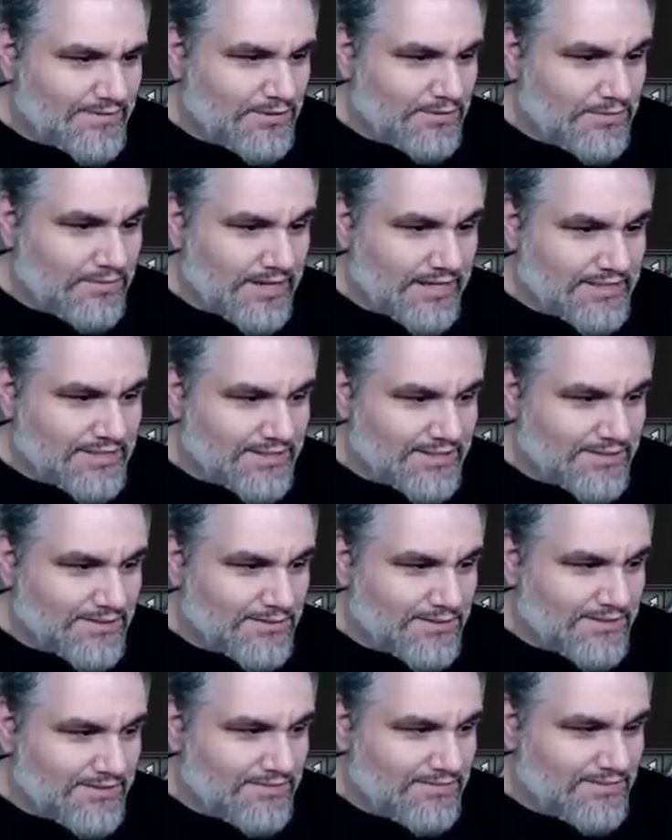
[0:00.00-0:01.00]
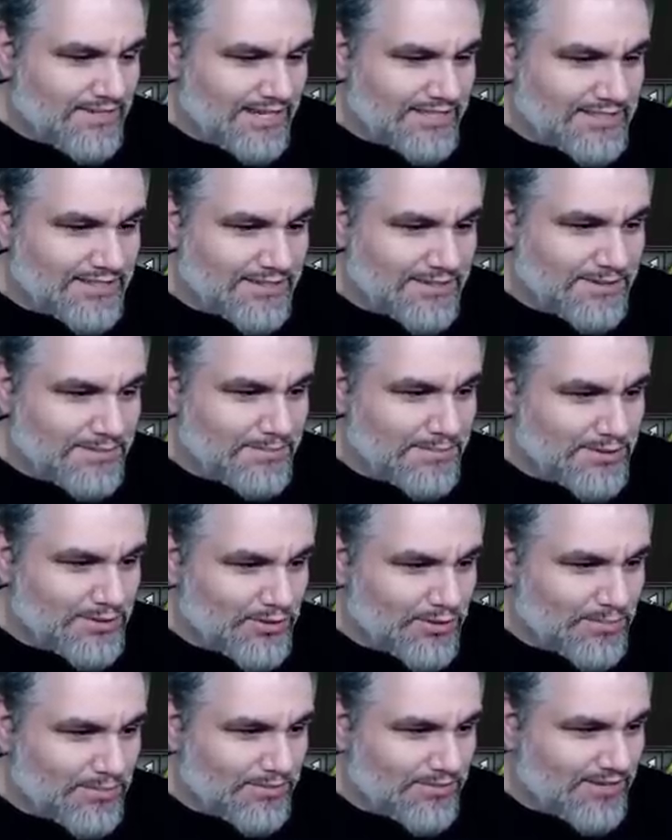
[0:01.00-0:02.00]
Oh, that's a good one. That's a good
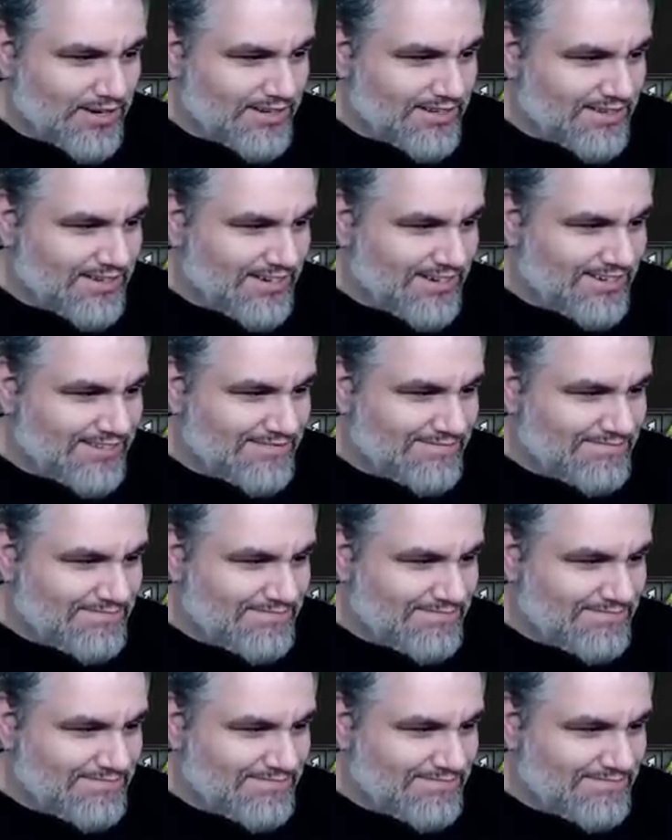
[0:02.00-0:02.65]
Bazorpal right there.